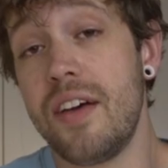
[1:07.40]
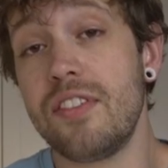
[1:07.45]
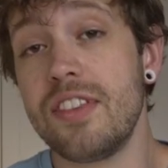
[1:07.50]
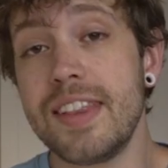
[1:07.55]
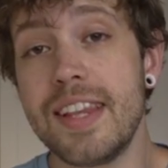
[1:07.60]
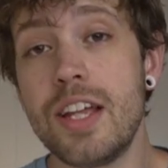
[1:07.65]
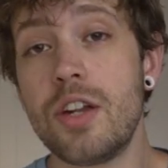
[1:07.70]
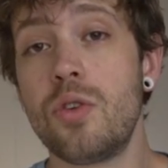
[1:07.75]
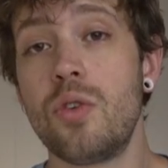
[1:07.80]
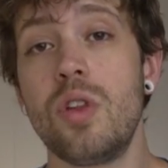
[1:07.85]
have
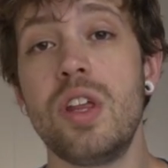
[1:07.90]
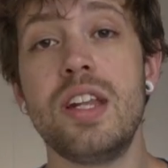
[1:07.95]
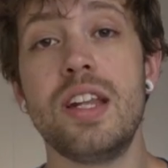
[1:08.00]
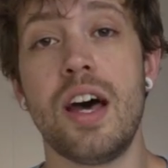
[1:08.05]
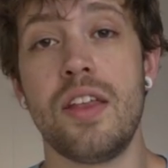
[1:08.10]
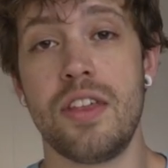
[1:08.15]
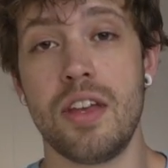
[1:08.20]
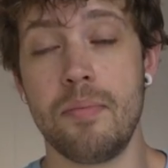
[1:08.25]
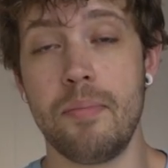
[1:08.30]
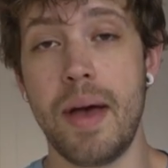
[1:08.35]
literally
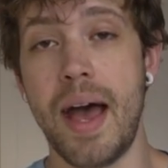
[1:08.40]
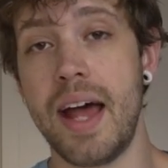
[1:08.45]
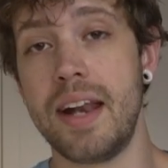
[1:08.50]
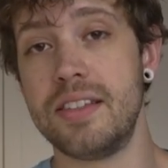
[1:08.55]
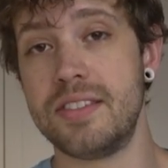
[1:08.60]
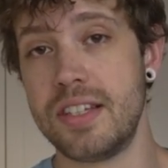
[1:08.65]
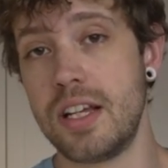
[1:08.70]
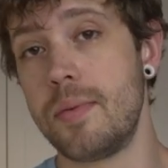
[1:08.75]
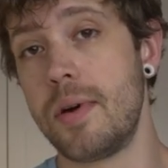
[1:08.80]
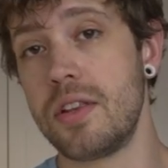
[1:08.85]
nothing bad to
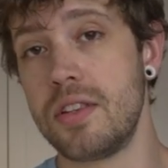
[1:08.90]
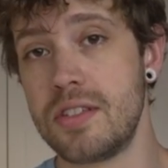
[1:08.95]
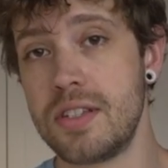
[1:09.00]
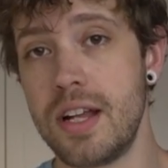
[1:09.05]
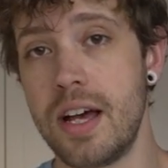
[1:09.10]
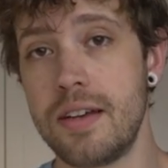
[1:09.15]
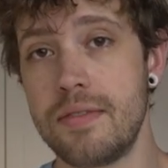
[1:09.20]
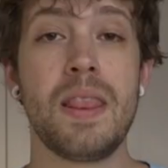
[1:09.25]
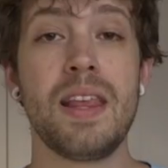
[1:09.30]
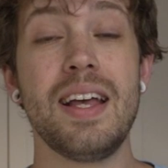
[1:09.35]
say about this
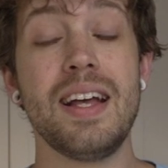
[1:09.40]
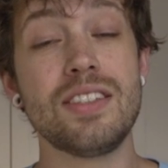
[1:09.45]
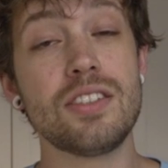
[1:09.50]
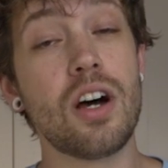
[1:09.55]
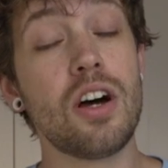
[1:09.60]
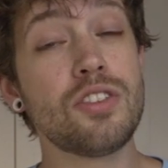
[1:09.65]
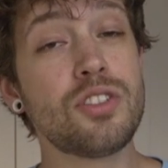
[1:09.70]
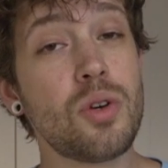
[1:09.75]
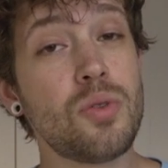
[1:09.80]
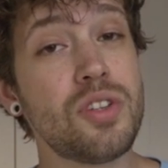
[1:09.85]
knife. It's
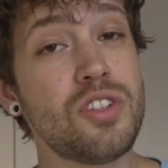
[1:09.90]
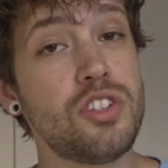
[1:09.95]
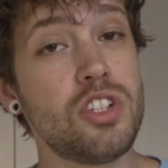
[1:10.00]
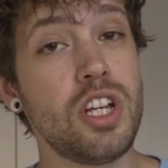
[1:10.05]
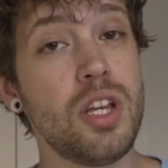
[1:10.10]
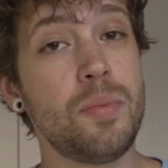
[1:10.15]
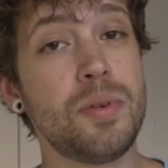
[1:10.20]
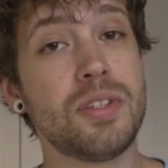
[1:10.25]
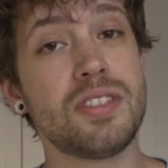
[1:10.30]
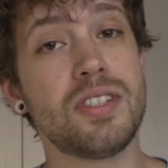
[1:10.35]
also the
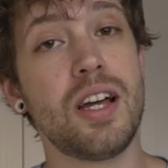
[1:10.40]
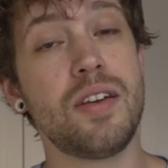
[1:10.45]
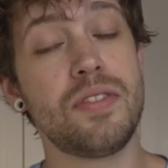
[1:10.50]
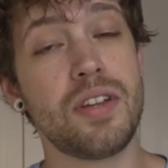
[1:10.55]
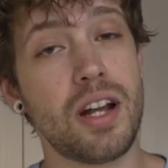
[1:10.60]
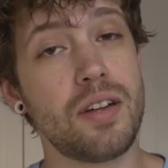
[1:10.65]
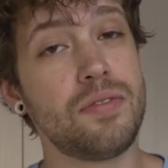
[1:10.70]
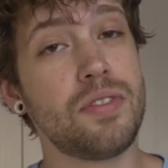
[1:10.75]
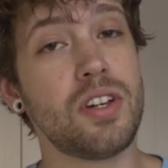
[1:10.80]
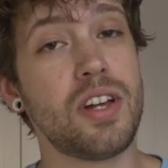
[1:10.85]
cheapest knife that
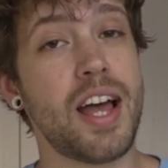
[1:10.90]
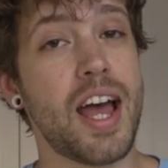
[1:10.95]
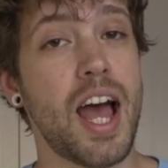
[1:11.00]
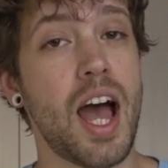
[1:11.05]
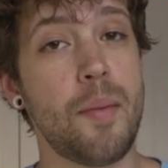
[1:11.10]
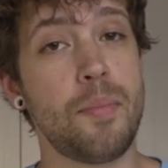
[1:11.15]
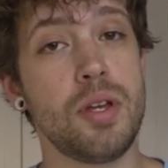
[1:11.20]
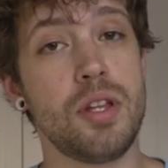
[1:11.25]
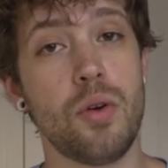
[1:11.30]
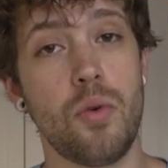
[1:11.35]
I'd feel
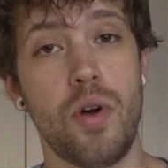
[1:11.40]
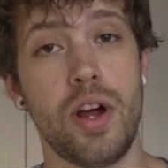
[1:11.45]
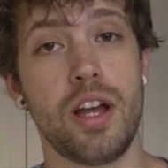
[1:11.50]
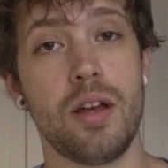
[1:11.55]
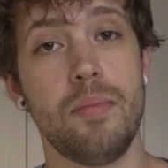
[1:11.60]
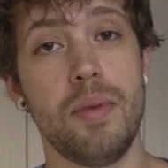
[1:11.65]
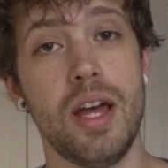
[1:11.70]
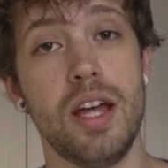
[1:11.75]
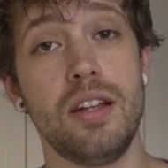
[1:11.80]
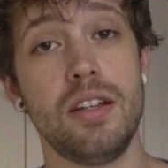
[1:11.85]
happy to
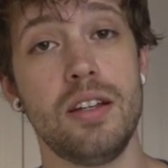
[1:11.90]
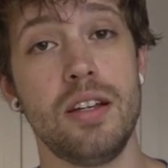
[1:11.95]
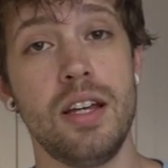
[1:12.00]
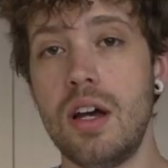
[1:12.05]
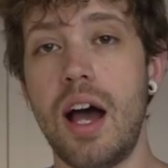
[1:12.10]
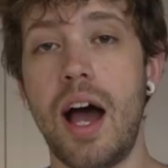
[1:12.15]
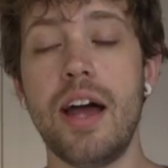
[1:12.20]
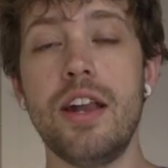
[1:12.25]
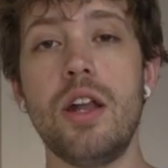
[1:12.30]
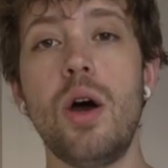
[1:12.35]
recommend.
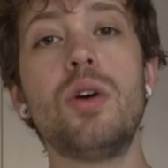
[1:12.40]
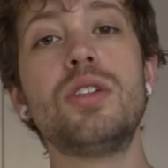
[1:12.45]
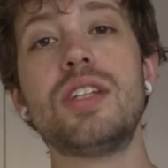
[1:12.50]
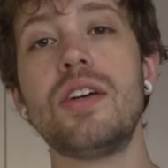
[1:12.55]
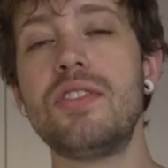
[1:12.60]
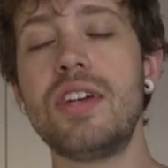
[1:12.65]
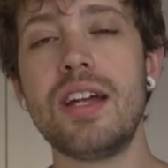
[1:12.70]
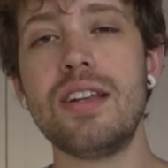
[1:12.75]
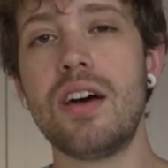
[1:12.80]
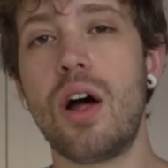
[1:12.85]
I know
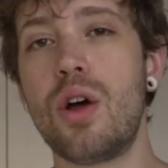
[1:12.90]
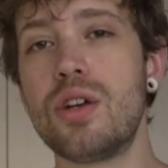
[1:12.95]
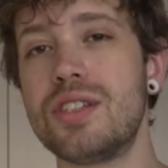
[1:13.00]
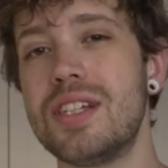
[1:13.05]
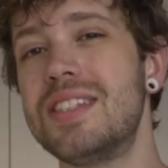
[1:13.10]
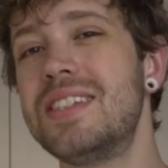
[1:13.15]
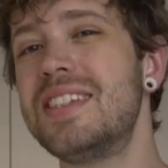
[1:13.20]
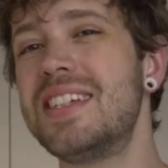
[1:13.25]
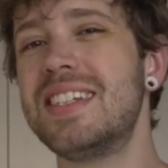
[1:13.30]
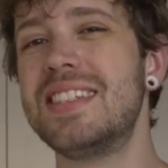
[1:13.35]
$78
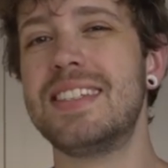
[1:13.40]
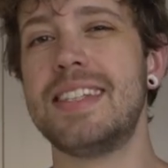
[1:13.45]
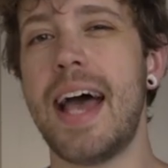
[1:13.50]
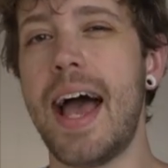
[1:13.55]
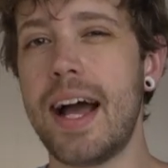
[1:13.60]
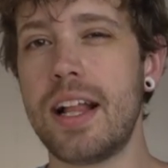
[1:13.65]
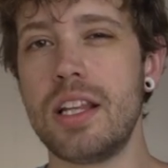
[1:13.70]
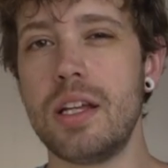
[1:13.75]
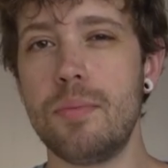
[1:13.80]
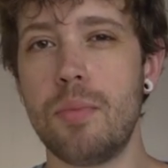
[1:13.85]
isn't
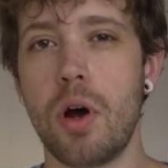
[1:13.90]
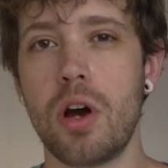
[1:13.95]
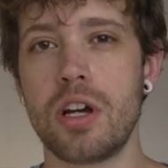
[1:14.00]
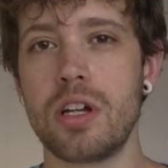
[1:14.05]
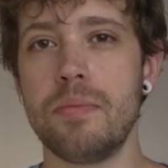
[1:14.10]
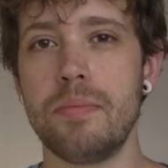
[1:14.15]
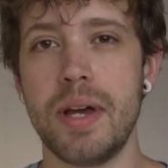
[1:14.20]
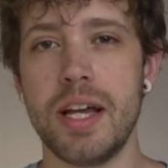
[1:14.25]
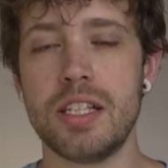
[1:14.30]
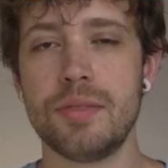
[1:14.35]
exactly
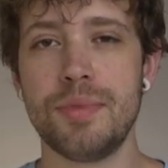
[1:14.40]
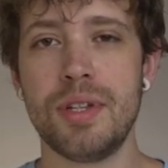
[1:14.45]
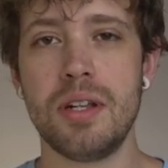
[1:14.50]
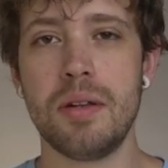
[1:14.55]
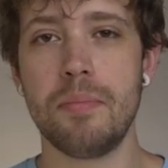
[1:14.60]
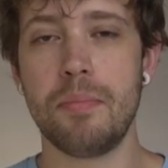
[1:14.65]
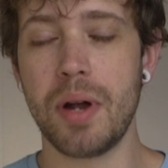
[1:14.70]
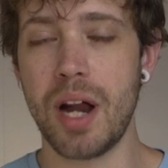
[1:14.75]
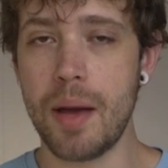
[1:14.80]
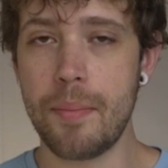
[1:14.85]
bargain
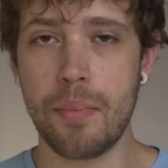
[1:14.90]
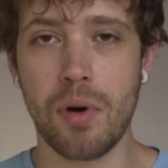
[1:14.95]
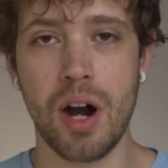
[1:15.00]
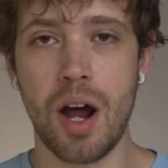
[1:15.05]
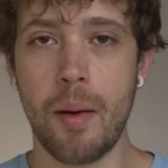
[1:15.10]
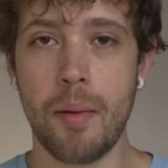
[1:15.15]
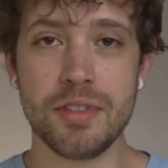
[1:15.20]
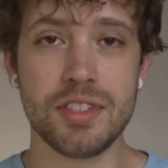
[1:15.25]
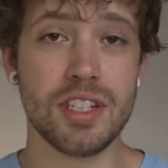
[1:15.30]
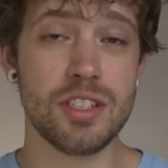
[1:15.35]
basement, but I
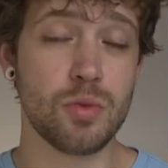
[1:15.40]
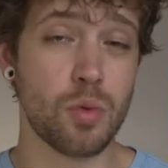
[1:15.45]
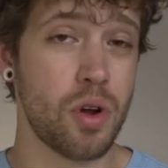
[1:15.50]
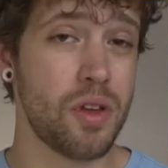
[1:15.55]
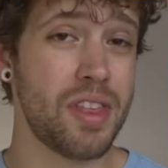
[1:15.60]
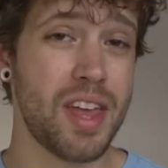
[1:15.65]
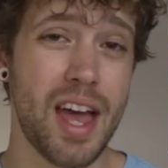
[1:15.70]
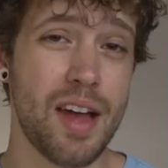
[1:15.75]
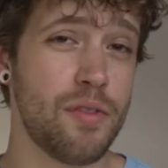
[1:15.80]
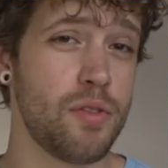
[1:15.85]
promise it's
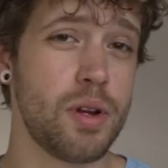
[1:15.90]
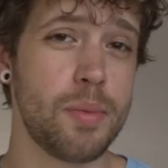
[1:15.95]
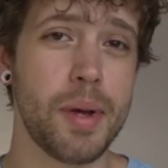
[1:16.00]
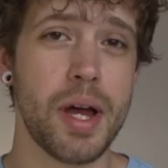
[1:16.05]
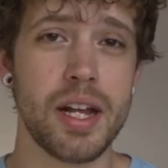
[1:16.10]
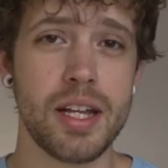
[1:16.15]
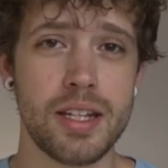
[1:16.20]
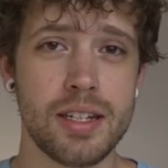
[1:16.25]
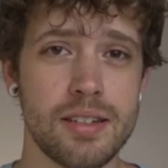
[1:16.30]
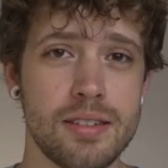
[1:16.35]
worth every
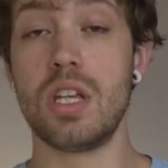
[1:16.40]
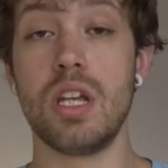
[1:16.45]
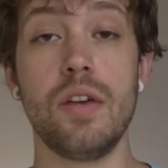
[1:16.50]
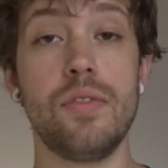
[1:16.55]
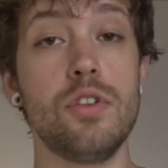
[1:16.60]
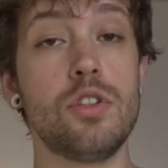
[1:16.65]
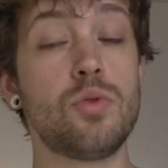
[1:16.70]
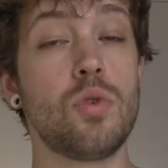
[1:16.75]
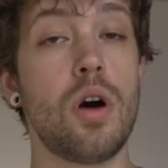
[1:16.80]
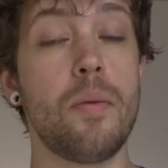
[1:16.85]
penny. If
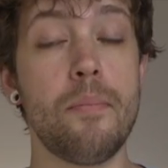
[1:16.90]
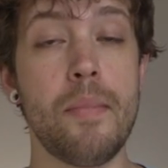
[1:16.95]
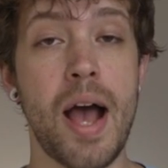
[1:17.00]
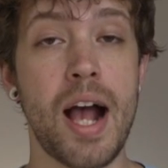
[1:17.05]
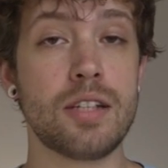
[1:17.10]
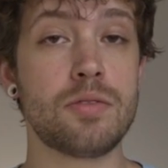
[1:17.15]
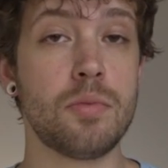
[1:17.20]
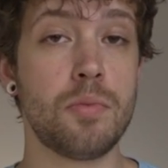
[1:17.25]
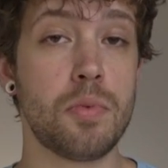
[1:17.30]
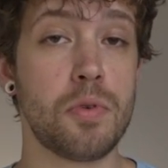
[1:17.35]
you just want
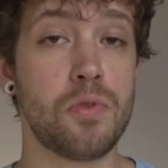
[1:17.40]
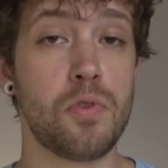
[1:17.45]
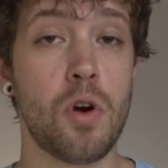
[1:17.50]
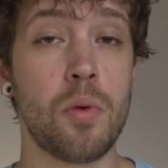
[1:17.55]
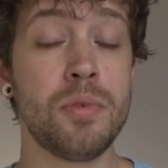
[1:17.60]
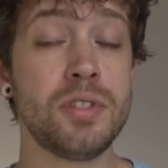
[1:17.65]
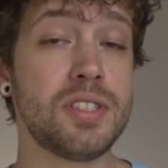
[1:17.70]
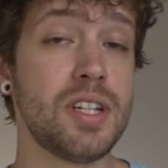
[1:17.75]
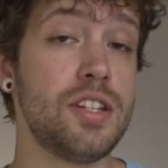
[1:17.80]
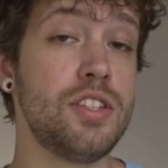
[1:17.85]
maximum
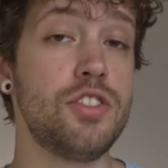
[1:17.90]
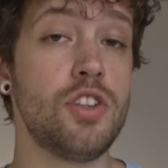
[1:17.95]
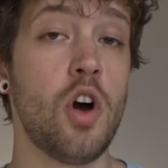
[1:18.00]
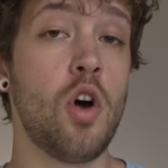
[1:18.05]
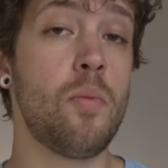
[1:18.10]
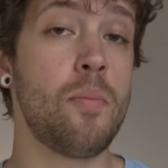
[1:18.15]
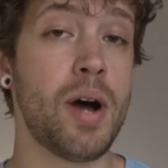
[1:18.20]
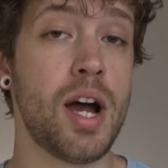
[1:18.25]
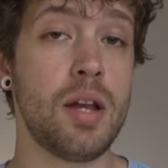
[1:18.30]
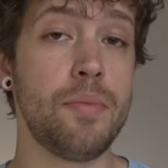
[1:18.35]
performance and
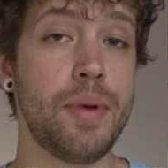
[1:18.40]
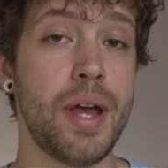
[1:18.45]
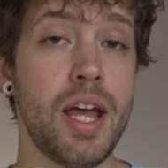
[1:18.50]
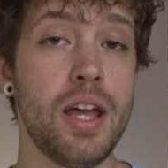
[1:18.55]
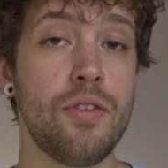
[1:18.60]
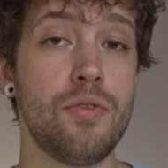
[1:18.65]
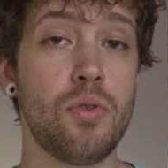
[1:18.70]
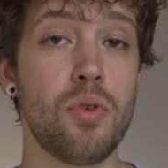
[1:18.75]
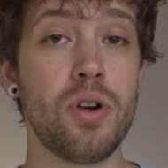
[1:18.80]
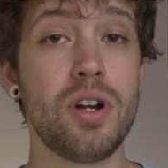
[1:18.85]
don't mind
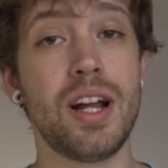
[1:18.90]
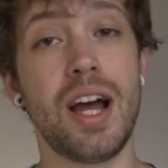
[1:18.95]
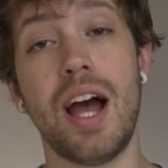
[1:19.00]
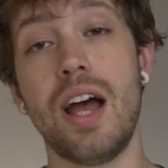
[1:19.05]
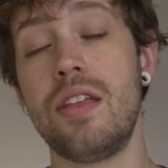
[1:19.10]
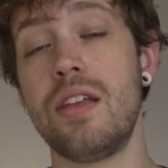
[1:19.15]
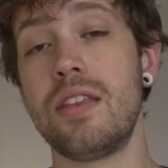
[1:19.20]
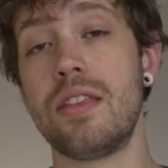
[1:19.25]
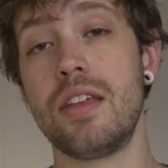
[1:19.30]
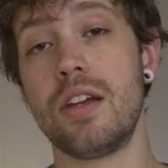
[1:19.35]
paying for it, I
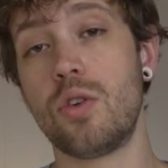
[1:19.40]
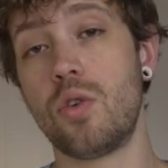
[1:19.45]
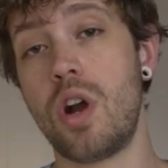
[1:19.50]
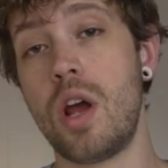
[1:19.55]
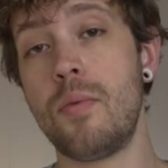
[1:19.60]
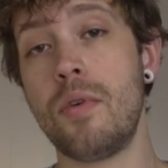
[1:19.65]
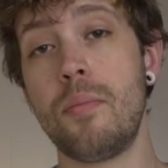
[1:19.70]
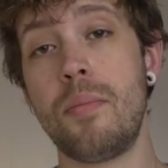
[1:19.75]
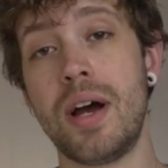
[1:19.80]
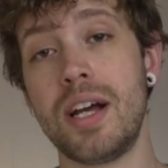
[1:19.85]
think the
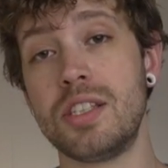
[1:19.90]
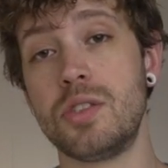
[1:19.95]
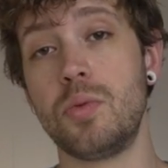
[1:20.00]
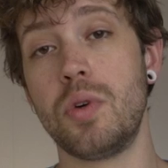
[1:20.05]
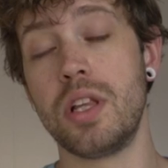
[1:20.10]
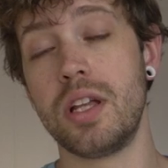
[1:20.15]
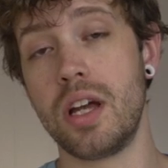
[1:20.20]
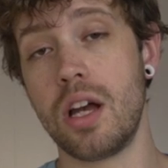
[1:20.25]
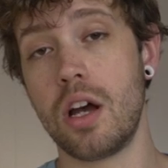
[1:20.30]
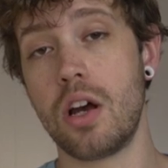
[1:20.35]
Kramer by
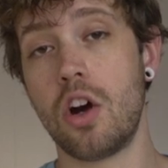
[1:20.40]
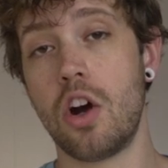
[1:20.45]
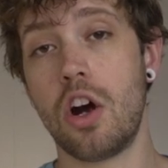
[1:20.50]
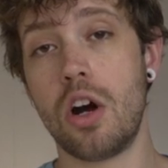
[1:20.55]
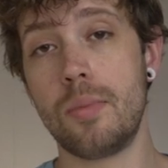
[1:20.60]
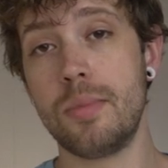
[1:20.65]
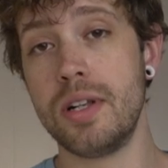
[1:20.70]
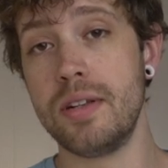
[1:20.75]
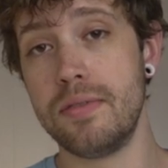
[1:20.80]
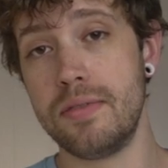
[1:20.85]
Zwilling
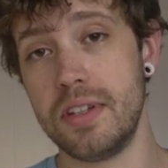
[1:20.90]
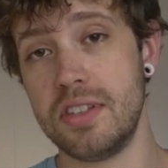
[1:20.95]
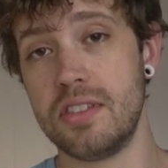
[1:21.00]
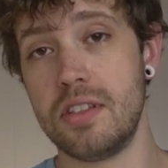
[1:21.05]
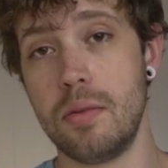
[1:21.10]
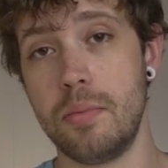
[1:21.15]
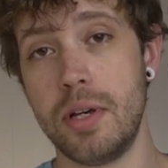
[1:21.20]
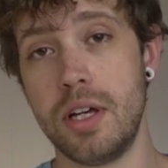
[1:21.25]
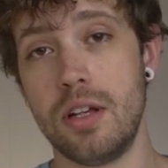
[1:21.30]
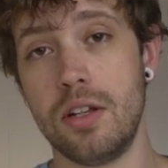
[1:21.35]
Carbon fits the
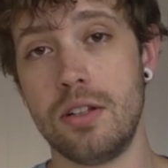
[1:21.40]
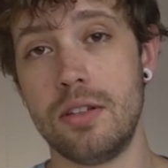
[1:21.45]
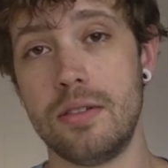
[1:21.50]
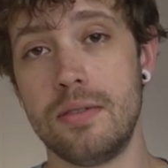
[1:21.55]
bill.